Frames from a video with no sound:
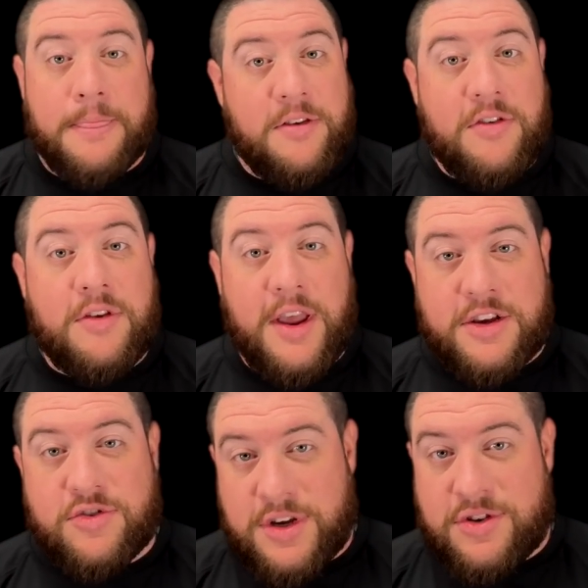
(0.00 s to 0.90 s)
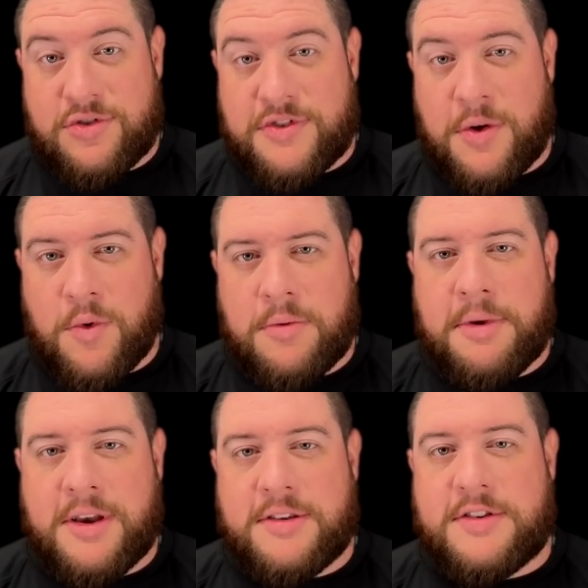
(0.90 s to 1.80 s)
This is an extra interesting one
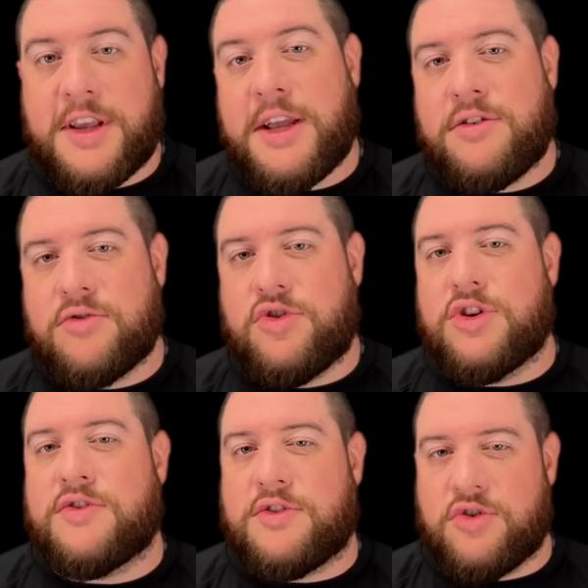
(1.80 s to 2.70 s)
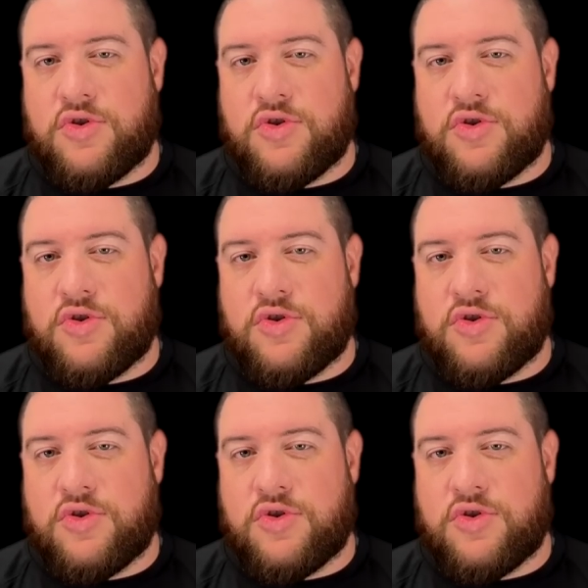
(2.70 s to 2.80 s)
because Daniel just